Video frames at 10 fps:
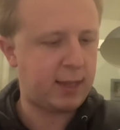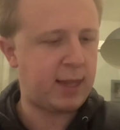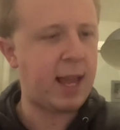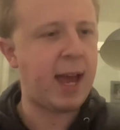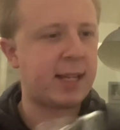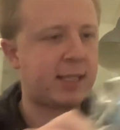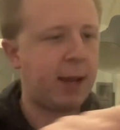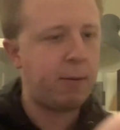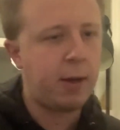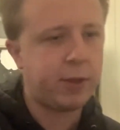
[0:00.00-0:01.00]
That's
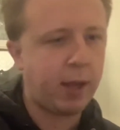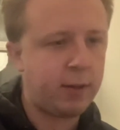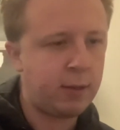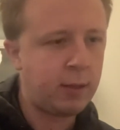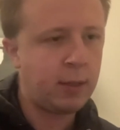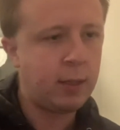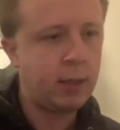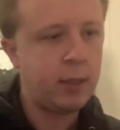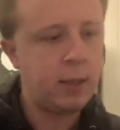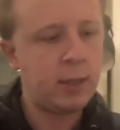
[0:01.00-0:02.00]
it. Well done.
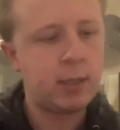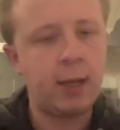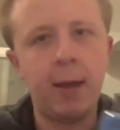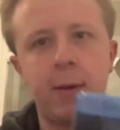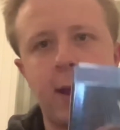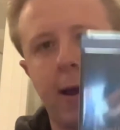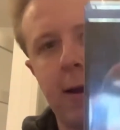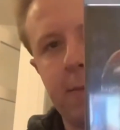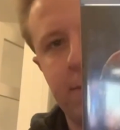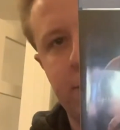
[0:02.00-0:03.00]
So here we are.